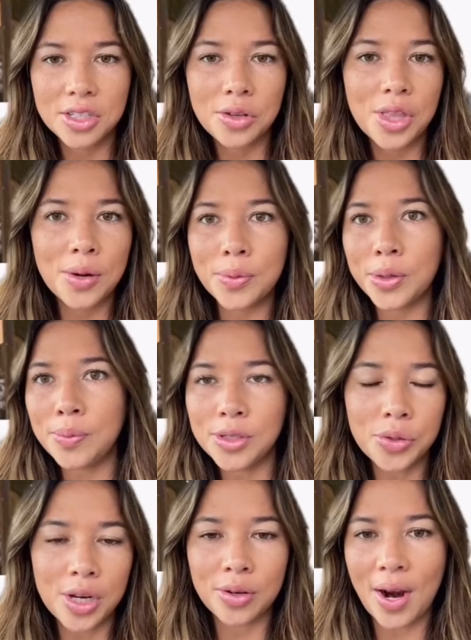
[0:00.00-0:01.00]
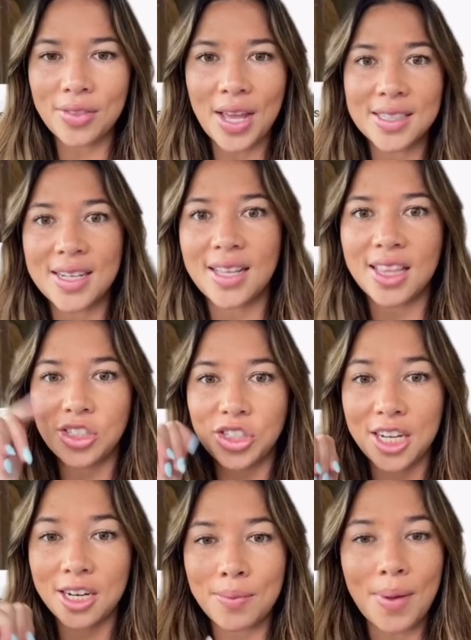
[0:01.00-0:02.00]
there were rumors going around last night that Jaden and
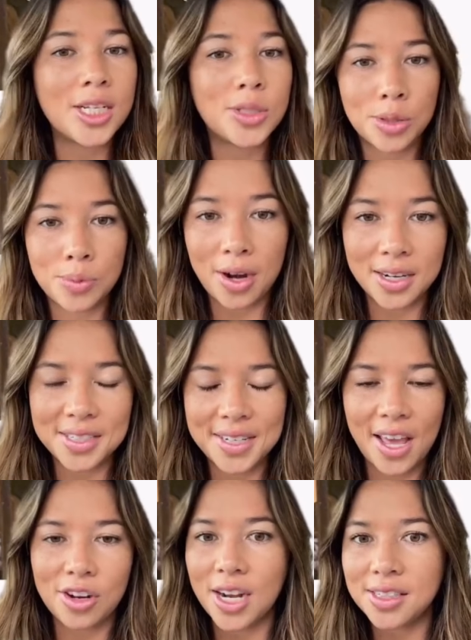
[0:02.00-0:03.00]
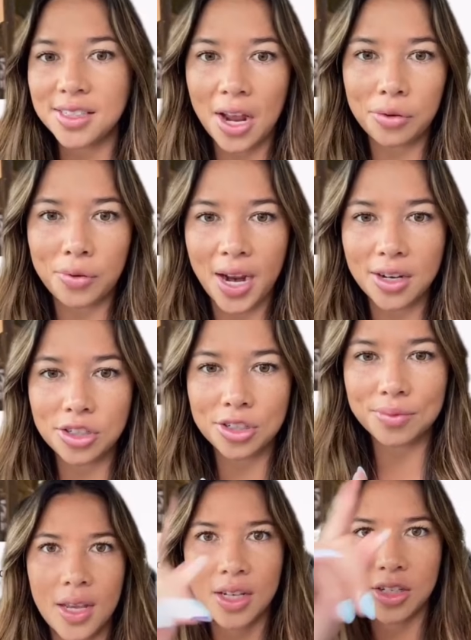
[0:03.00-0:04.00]
Mads were spotted together at Saddle Ranch.
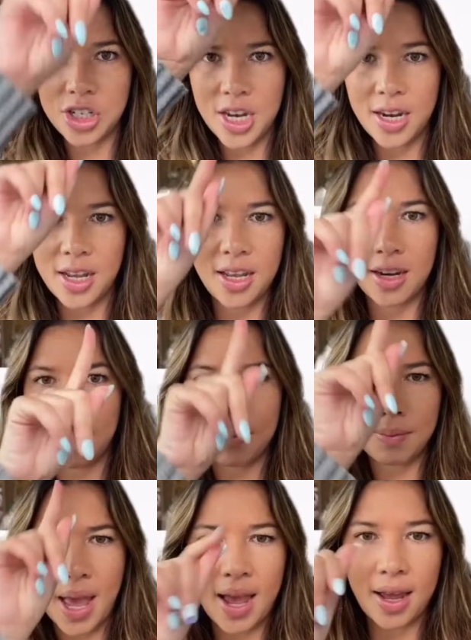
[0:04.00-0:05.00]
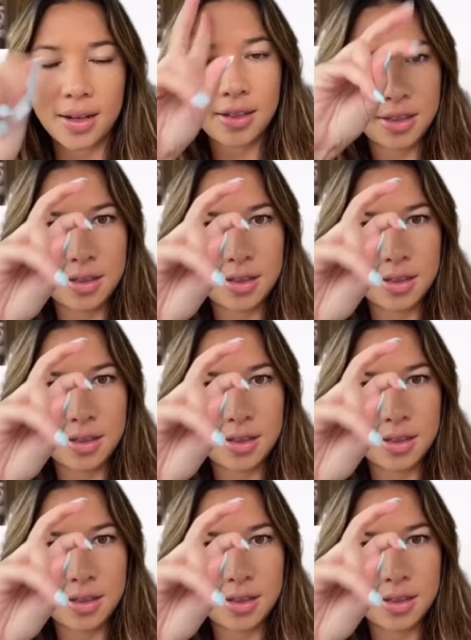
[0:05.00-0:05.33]
Jaden, Mads,